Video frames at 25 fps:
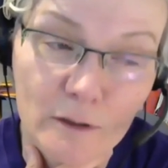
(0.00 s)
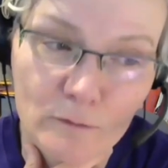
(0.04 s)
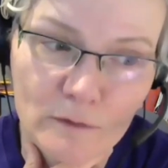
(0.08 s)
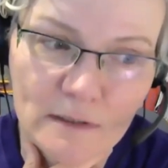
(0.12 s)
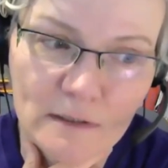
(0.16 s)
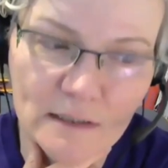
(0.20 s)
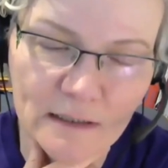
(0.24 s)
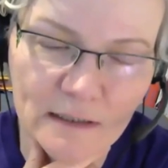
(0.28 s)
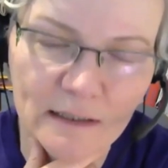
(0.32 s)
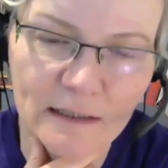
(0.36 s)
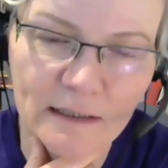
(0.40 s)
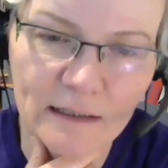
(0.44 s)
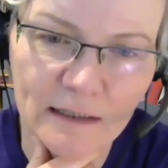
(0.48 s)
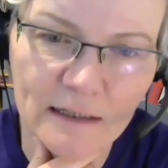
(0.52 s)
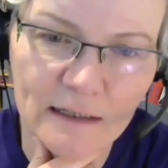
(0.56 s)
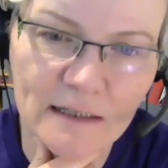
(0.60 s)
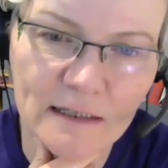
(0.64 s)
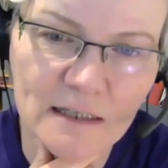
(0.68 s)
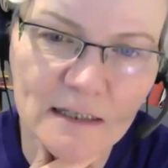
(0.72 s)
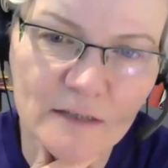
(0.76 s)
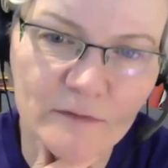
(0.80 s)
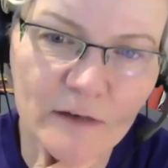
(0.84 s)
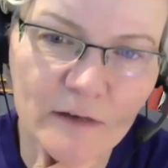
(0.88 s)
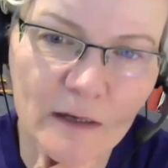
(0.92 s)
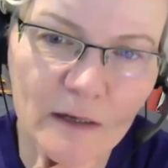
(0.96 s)
ones I think that
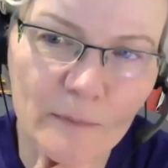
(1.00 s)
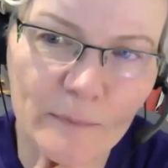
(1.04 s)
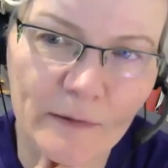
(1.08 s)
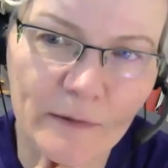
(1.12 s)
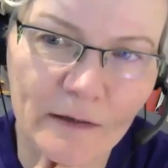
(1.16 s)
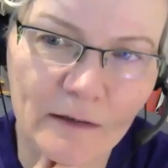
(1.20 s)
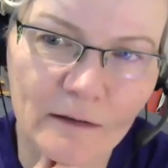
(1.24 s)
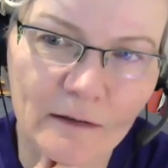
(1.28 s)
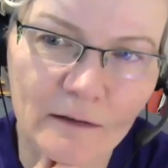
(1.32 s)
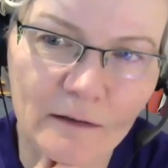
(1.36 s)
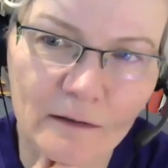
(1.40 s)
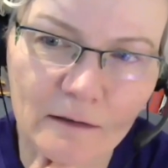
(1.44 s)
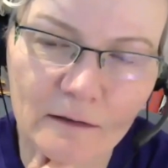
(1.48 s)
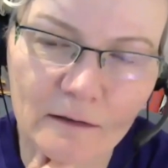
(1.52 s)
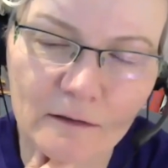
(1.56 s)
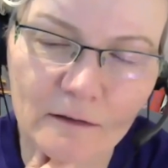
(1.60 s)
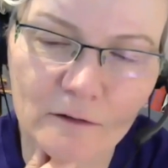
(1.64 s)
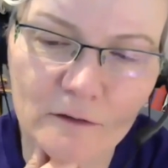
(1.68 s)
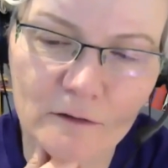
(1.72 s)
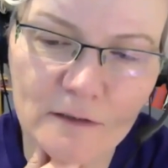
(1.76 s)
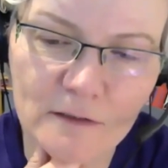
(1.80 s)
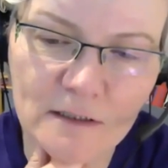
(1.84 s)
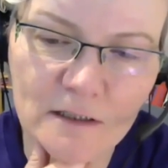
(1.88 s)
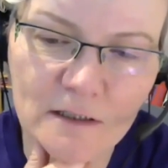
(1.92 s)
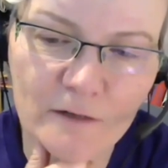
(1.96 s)
is developing
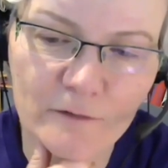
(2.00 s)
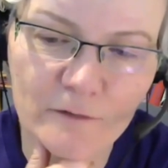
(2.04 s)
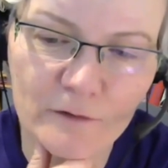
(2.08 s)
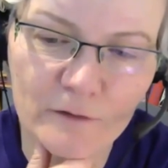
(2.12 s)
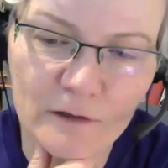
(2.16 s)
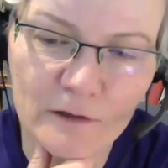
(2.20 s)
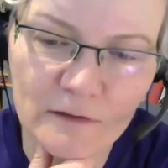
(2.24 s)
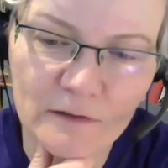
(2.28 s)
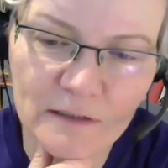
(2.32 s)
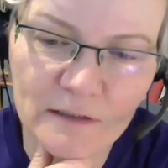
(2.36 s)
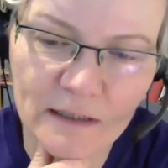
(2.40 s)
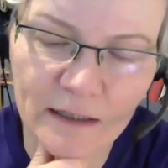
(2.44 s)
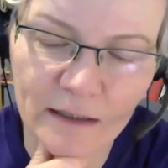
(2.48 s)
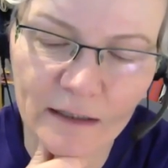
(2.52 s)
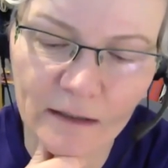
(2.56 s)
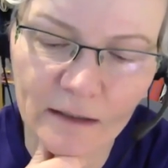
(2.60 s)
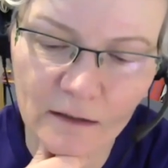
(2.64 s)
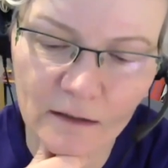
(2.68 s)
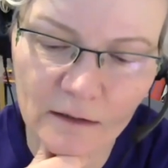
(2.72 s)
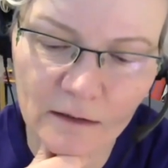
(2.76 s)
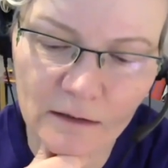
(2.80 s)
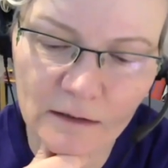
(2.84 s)
good stuff around tech.